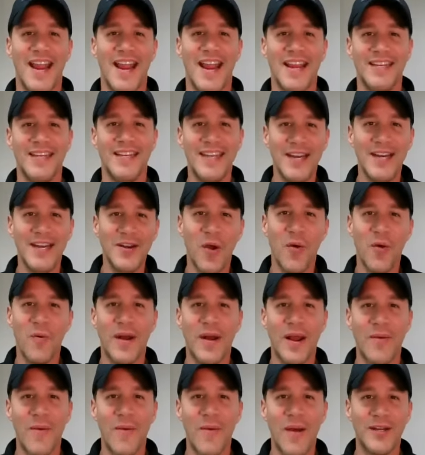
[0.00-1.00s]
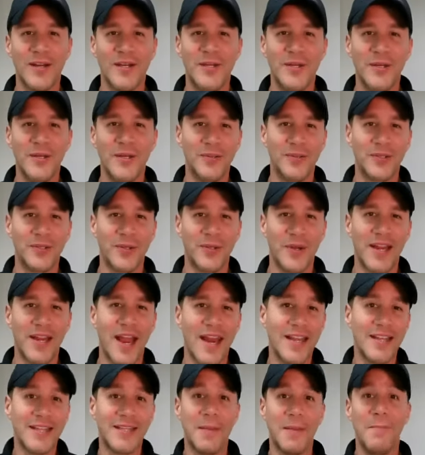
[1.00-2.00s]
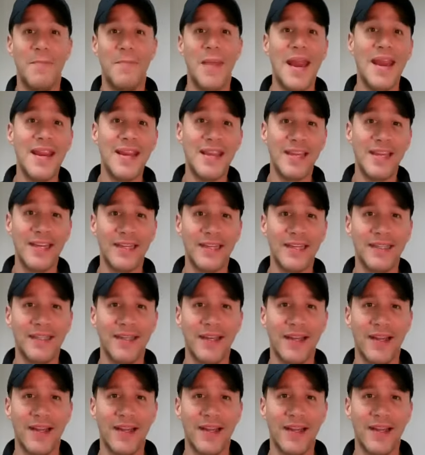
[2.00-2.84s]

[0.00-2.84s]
and didn't know what I wanted to do. So I got into banking